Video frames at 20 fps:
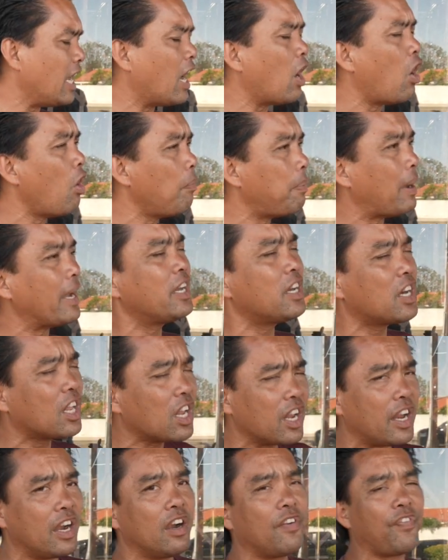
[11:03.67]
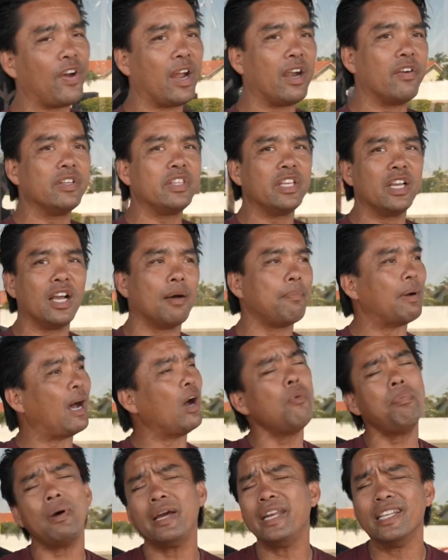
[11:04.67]
I hope I clarify everything up. I
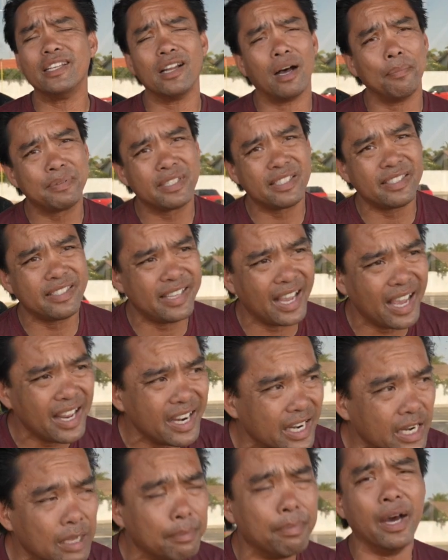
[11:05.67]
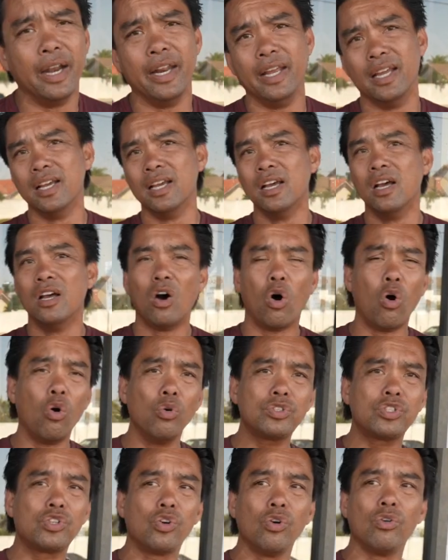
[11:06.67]
hope I didn't upset anybody.
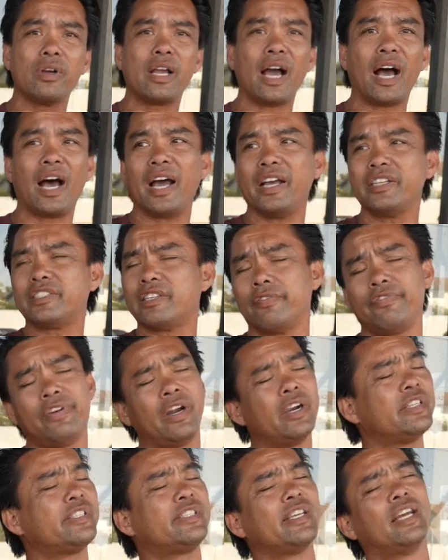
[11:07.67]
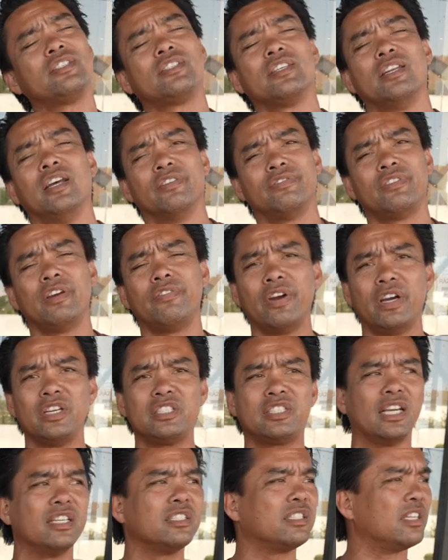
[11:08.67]
Old school guys, they're very sensitive. They're very
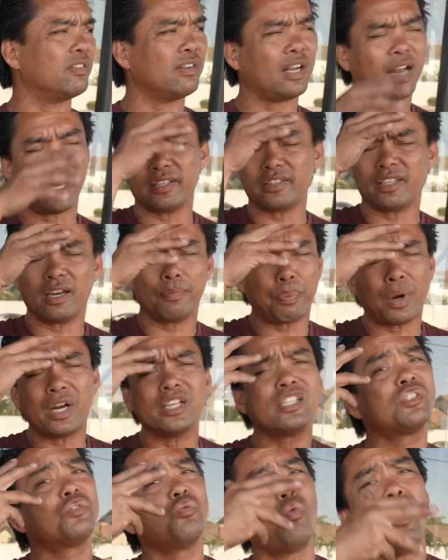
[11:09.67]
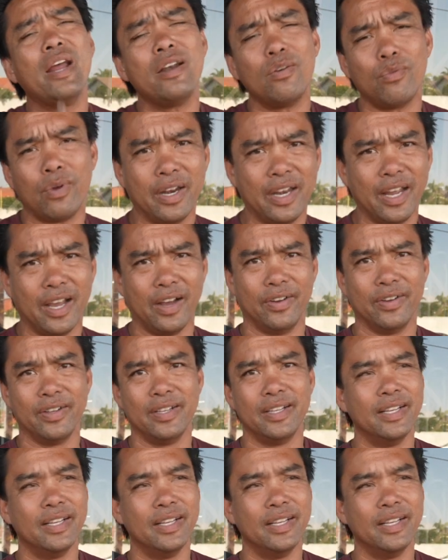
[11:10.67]
sensitive. They're like, they're probably sweating right now.